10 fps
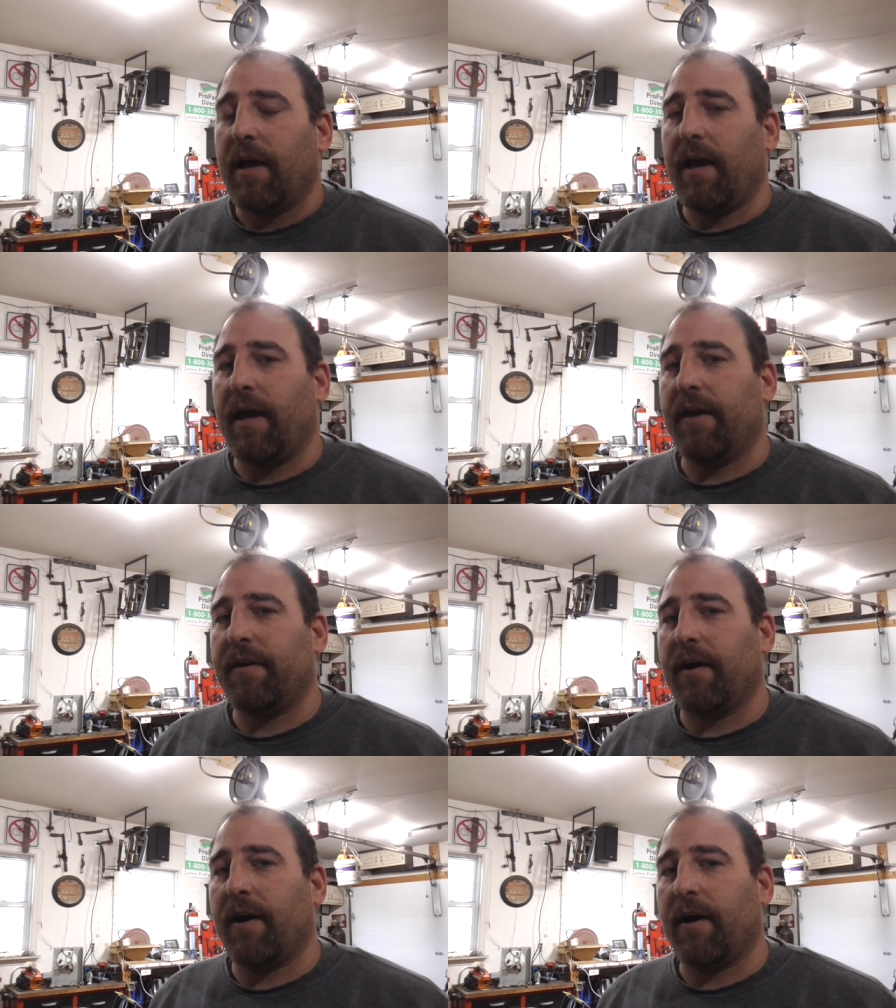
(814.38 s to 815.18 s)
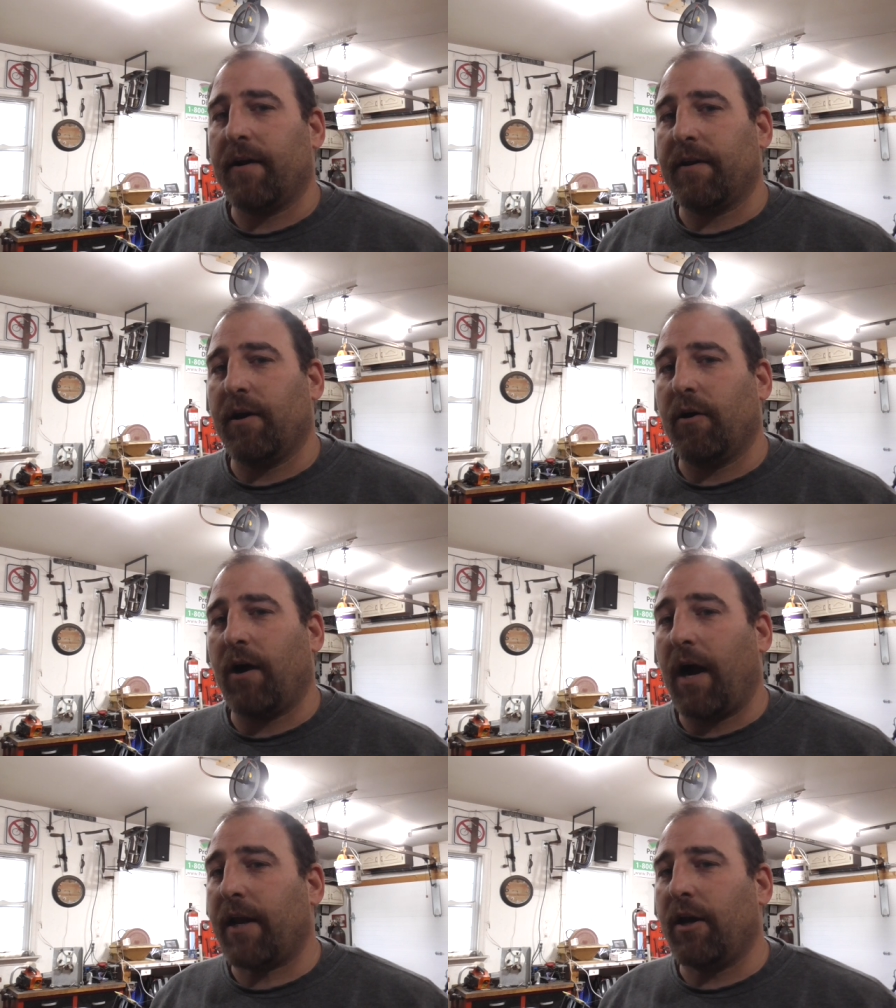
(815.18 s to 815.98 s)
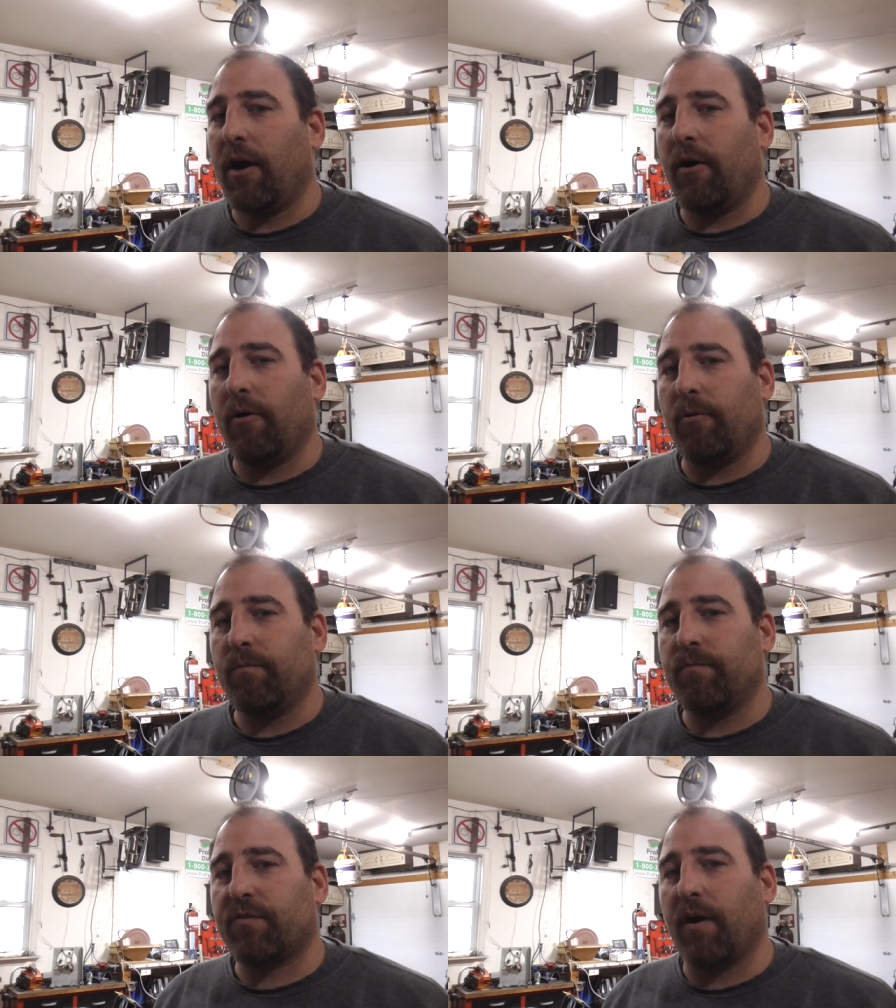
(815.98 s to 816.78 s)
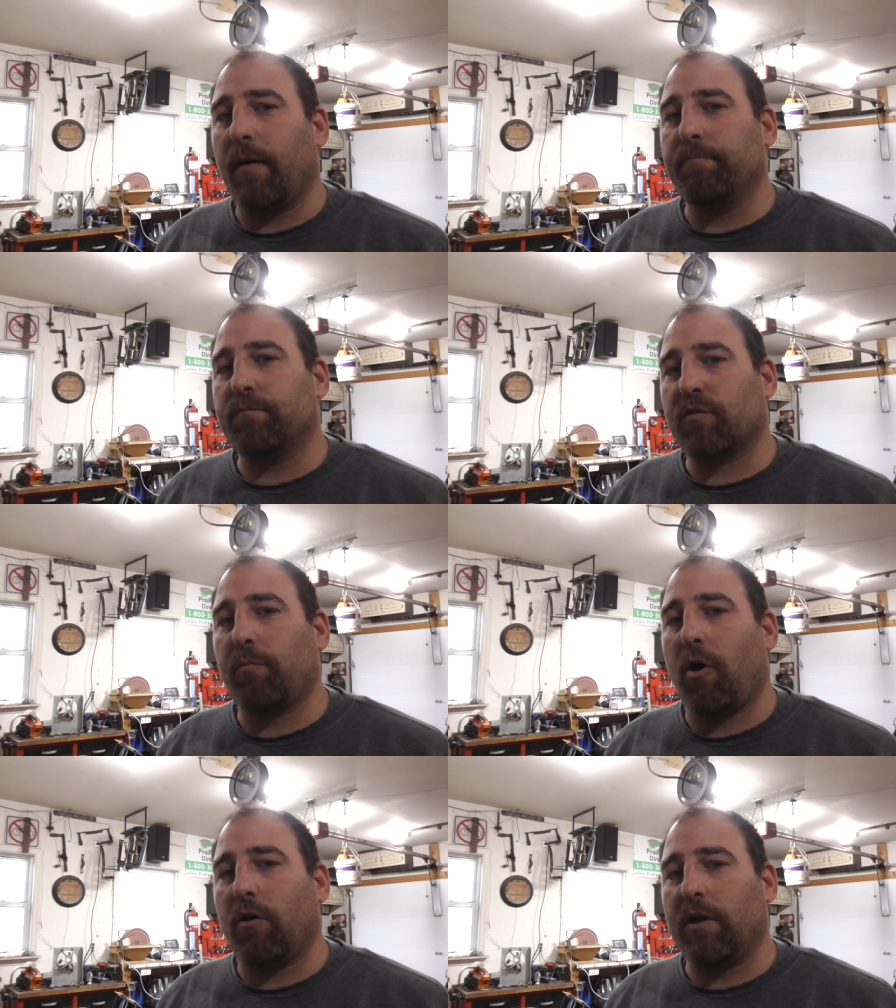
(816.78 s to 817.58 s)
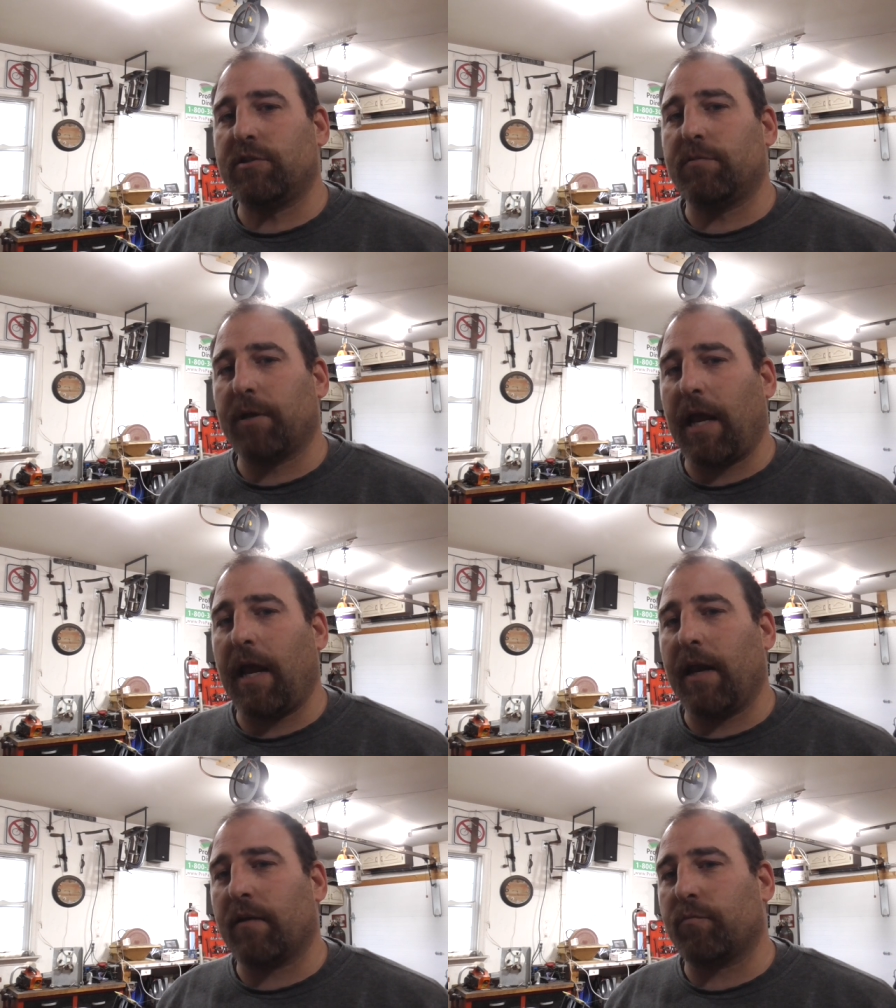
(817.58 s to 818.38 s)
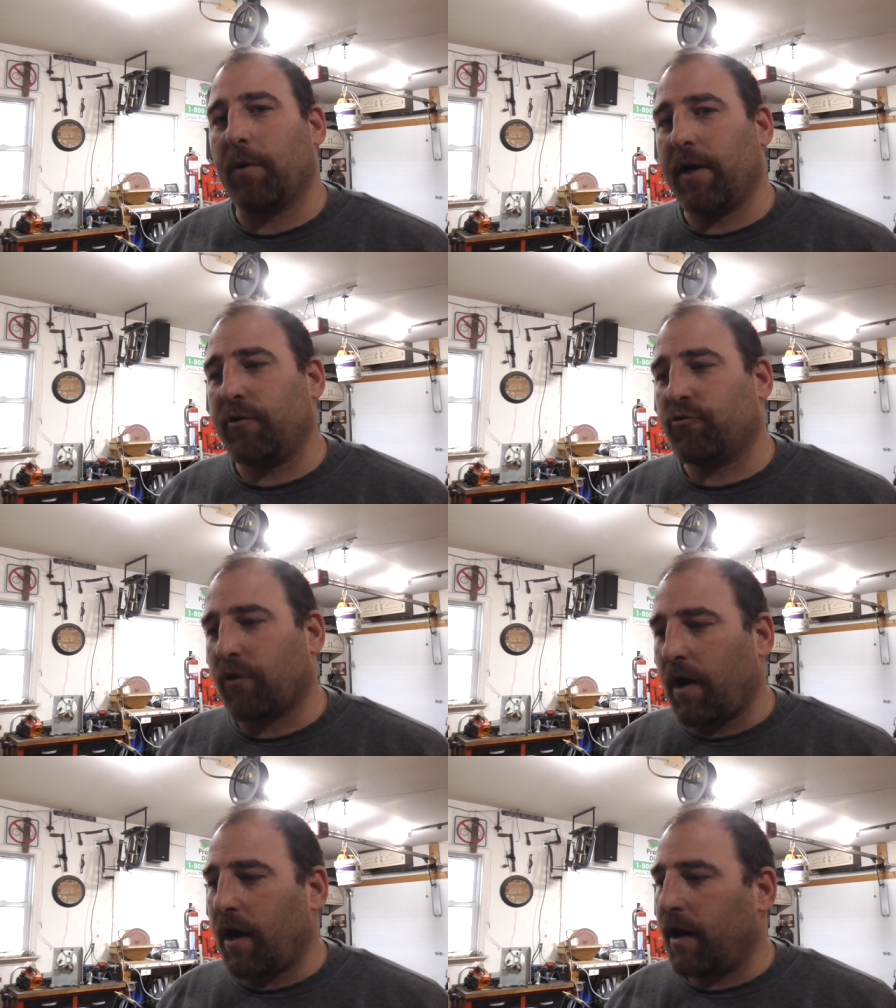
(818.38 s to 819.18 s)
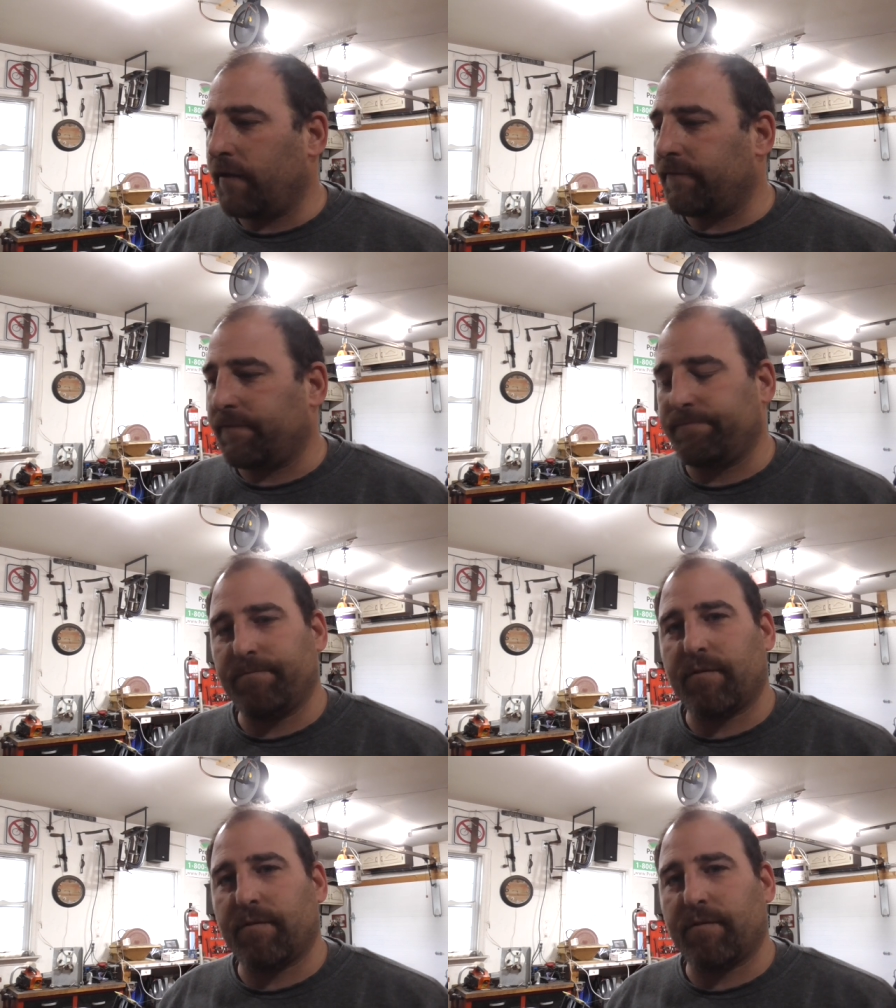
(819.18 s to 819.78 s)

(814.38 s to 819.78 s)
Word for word: And, uh, you know, I know some small engine mechanics might drive,